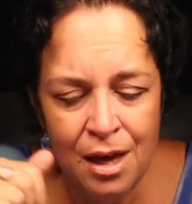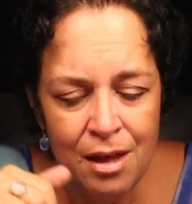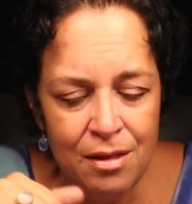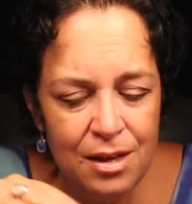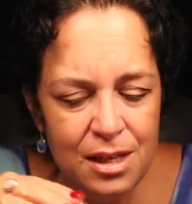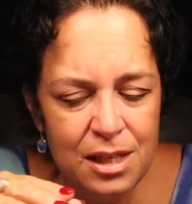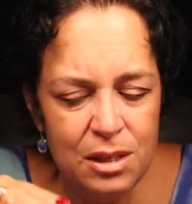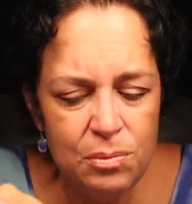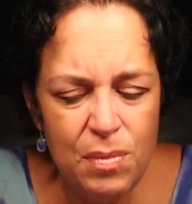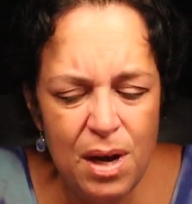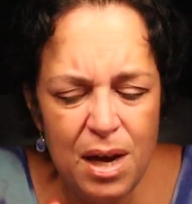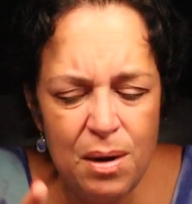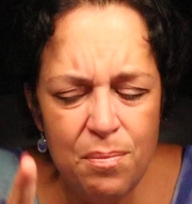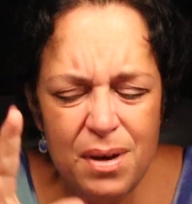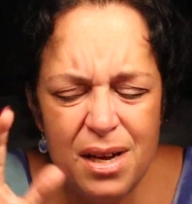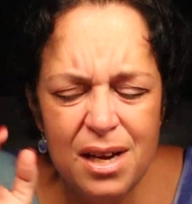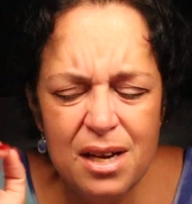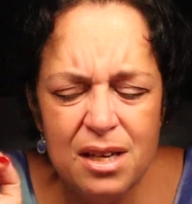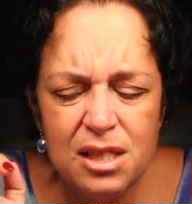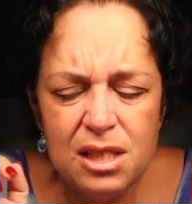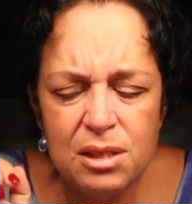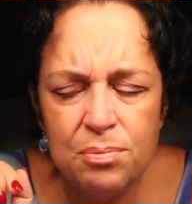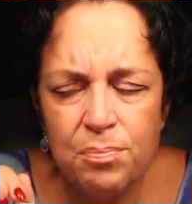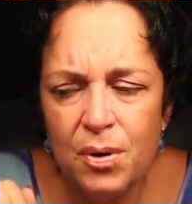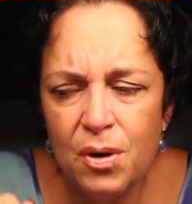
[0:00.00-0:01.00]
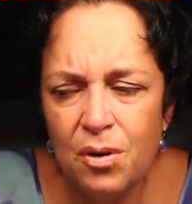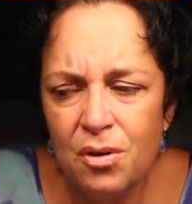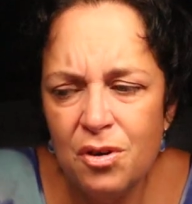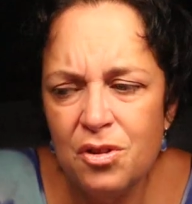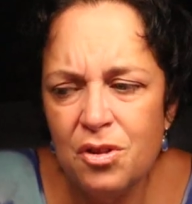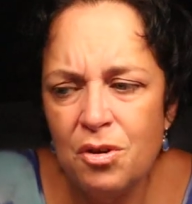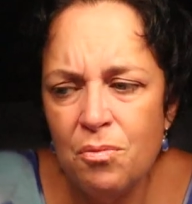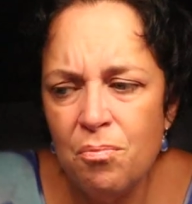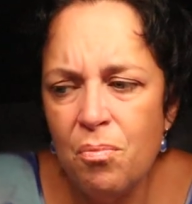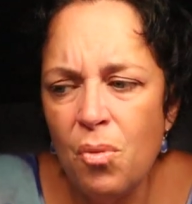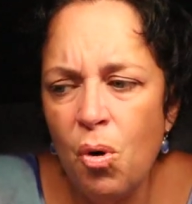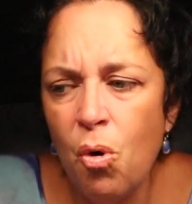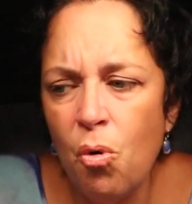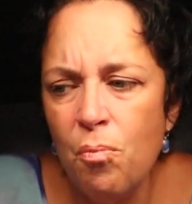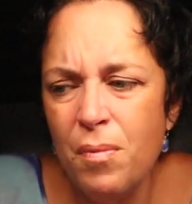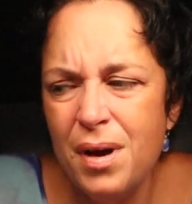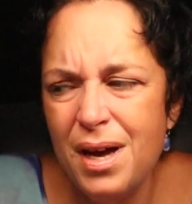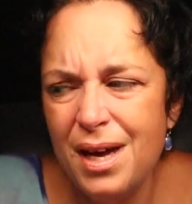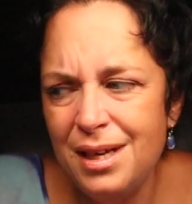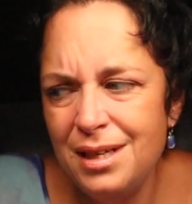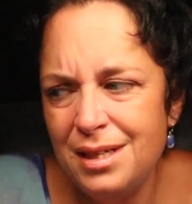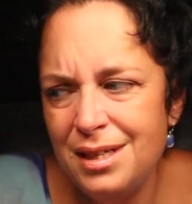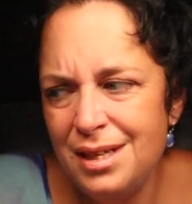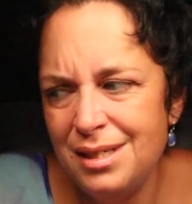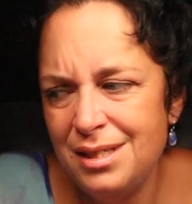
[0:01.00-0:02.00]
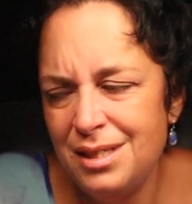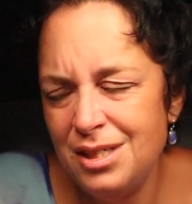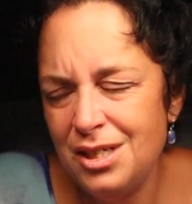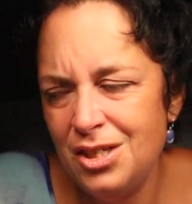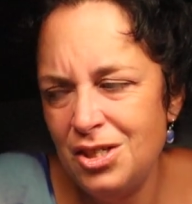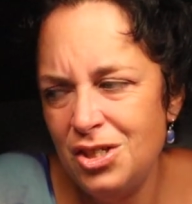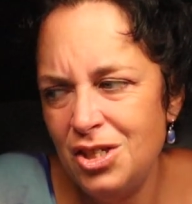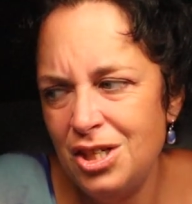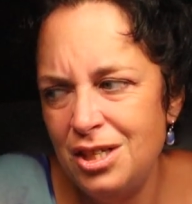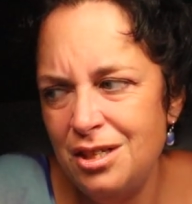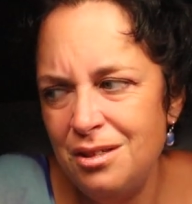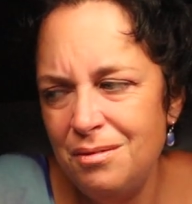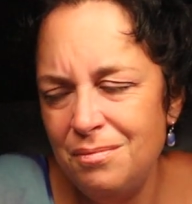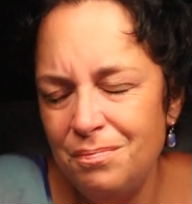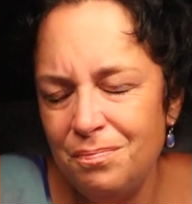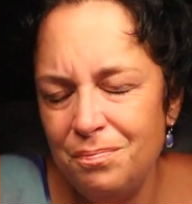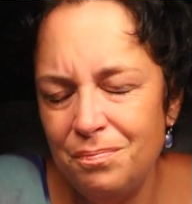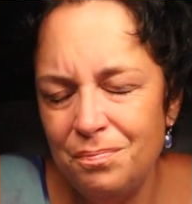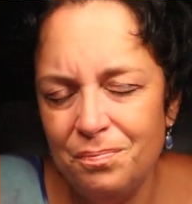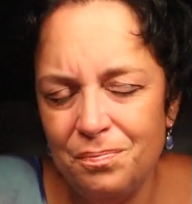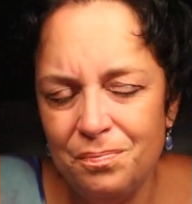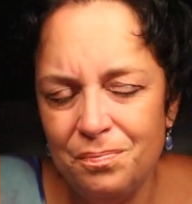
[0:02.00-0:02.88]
This may be a spur of the moment decision.